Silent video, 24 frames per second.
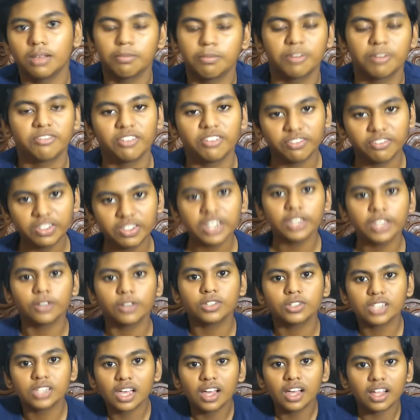But for
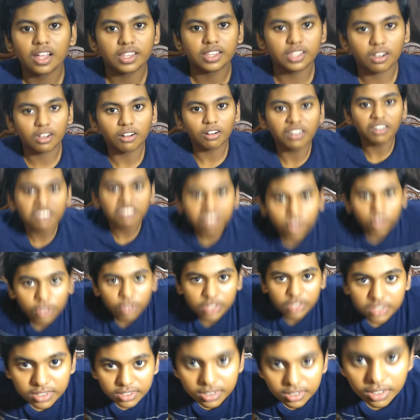videos, the
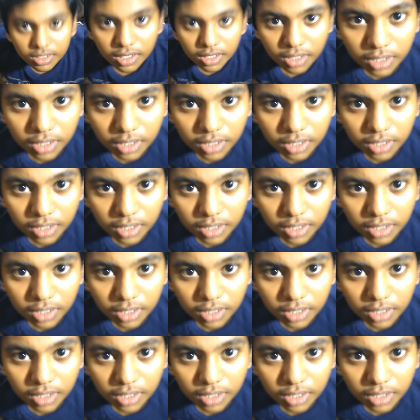autofocus